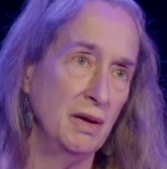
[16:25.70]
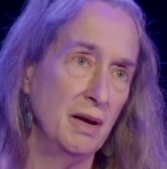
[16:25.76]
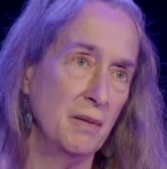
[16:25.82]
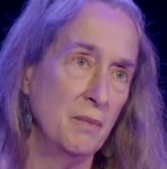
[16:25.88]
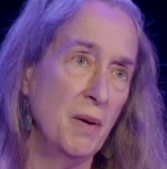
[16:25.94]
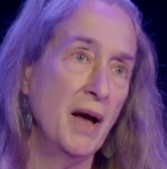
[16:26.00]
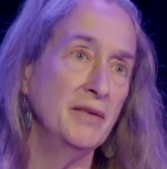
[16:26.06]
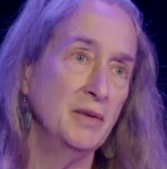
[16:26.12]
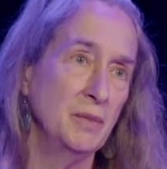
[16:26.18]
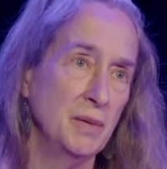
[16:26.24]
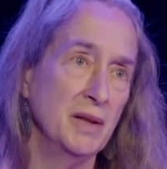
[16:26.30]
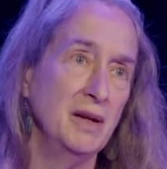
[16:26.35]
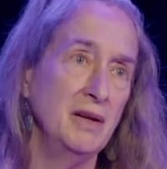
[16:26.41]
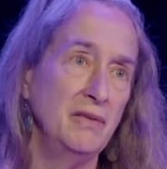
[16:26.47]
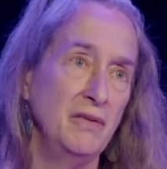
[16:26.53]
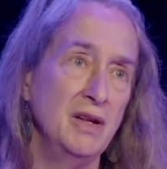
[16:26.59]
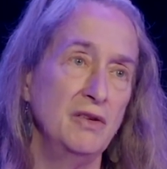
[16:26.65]
possibilities of
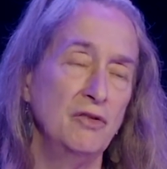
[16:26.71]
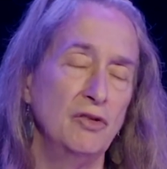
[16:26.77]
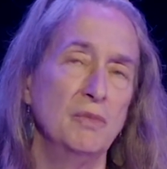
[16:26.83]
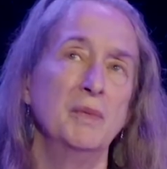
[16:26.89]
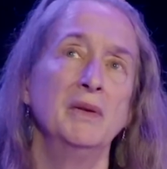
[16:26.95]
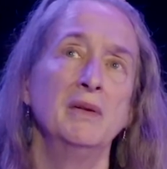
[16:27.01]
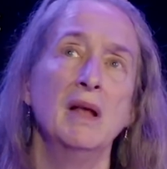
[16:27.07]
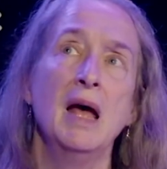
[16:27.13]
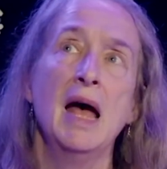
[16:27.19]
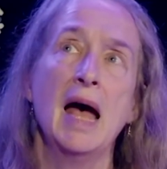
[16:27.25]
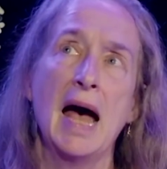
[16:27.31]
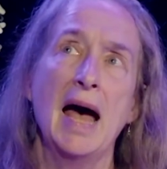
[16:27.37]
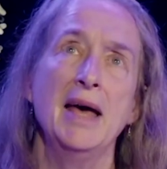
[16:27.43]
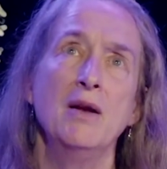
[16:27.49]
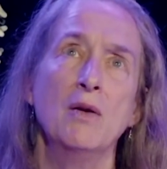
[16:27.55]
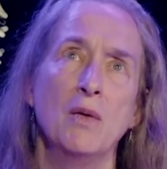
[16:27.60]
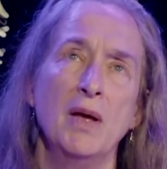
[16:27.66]
the instrument,
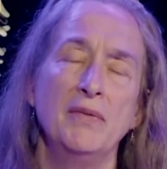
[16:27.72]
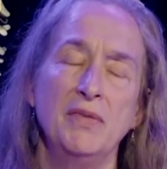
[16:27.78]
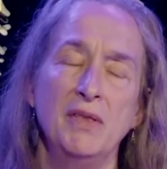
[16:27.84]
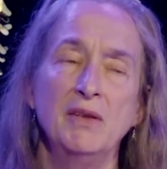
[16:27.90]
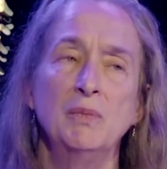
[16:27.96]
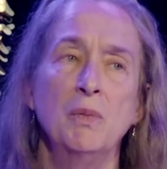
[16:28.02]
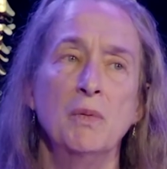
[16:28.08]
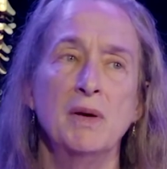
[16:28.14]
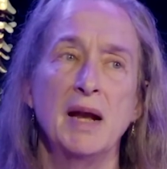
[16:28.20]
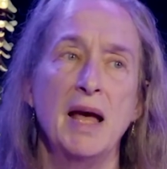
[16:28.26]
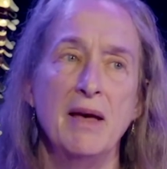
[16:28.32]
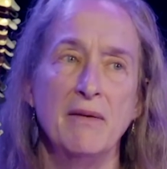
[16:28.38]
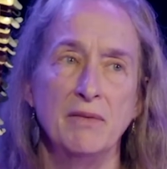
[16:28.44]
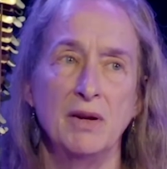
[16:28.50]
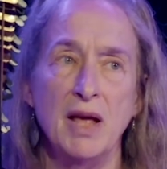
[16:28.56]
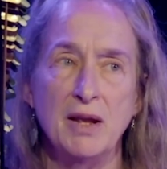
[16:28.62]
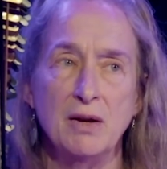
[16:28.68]
at this point
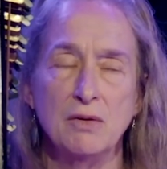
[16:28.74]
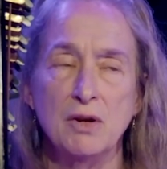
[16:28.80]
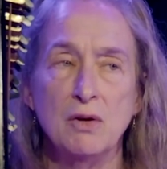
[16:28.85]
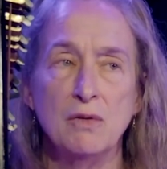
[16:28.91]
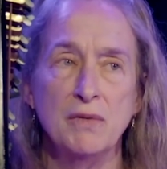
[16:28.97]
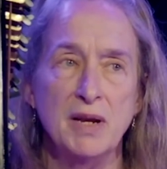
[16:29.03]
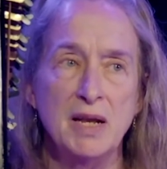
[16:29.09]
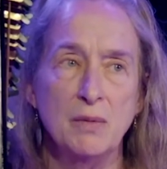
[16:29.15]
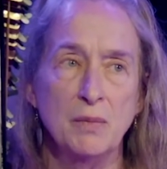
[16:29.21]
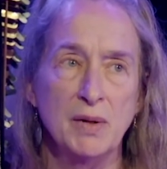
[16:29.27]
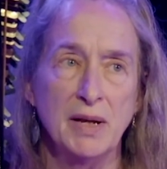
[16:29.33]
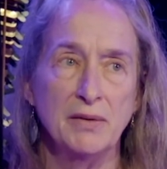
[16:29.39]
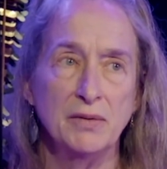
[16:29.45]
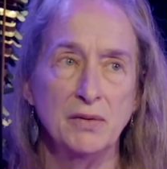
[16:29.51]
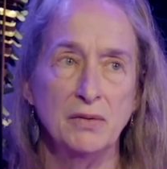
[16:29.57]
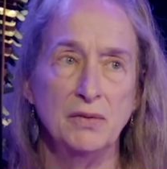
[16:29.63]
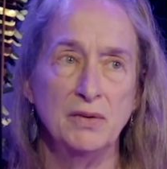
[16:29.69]
I don't know of anyone else
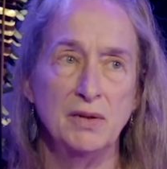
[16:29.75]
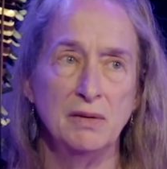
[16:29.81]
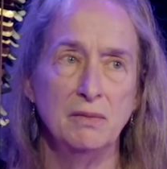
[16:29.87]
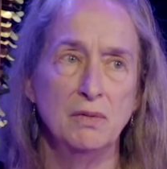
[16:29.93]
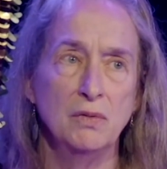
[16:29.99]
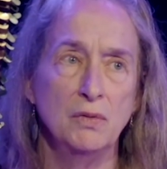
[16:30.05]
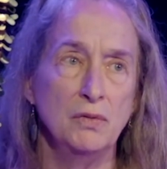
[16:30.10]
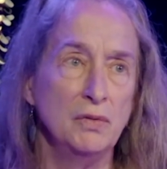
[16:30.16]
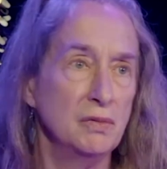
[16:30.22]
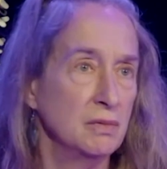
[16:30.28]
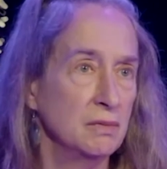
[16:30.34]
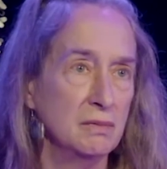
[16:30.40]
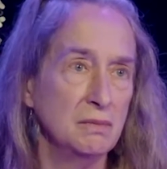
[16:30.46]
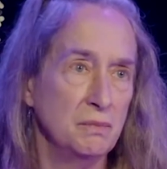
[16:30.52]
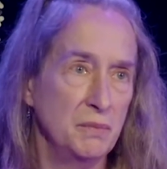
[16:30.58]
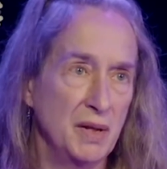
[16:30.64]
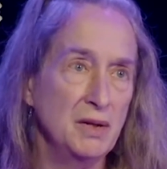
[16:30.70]
who's
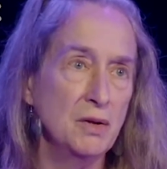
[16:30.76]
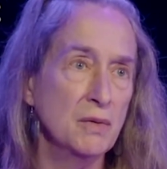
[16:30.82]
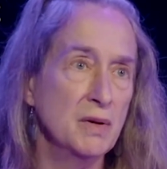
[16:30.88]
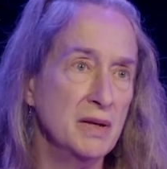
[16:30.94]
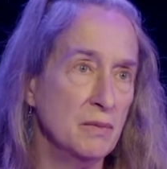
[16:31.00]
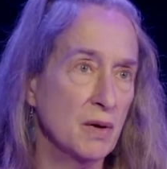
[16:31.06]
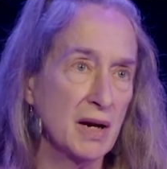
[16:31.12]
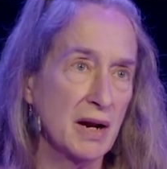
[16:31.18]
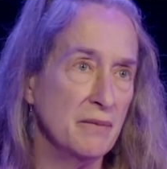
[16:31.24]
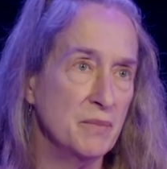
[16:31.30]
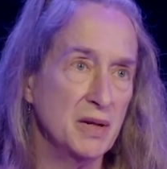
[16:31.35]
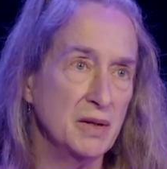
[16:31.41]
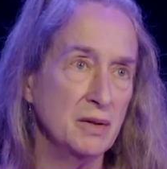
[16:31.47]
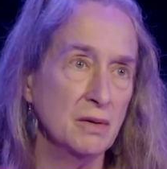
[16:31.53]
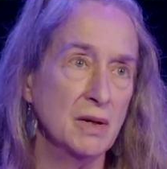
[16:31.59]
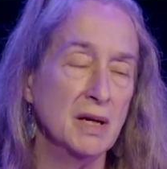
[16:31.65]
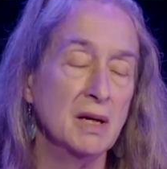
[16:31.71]
been doing what I've been
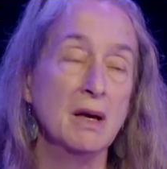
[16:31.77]
doing.